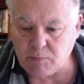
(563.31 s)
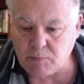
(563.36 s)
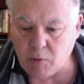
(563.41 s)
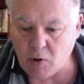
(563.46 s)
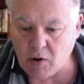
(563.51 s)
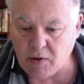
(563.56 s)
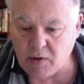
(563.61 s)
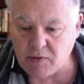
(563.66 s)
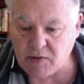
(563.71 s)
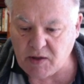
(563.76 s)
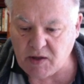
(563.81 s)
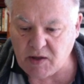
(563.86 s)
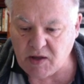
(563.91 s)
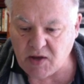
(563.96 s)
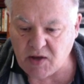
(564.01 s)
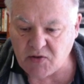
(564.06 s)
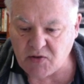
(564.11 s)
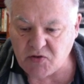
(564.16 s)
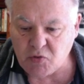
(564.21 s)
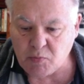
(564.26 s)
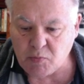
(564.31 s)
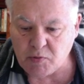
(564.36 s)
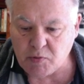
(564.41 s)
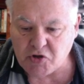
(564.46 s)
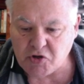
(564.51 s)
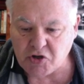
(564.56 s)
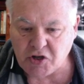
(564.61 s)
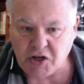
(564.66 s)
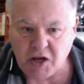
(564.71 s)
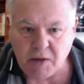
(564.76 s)
by the Super
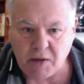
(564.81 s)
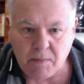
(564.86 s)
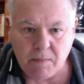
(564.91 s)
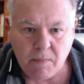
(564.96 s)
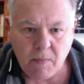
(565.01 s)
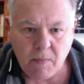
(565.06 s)
GM.